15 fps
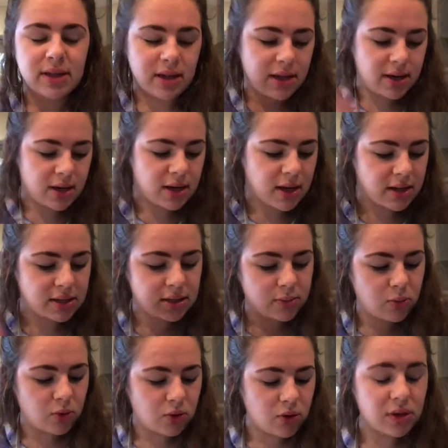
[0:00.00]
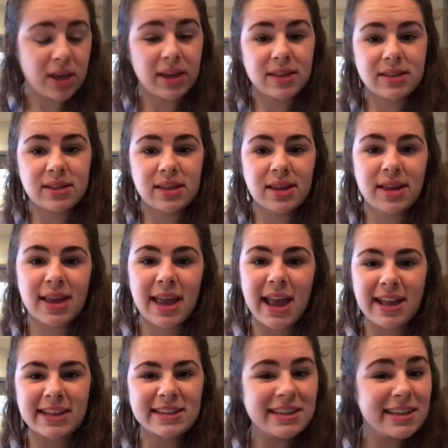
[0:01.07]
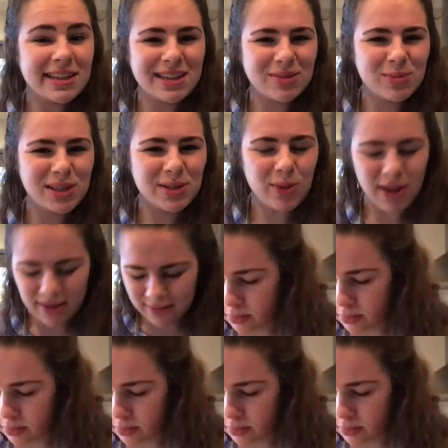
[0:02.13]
and cut some more cookies, and it'll be sweet.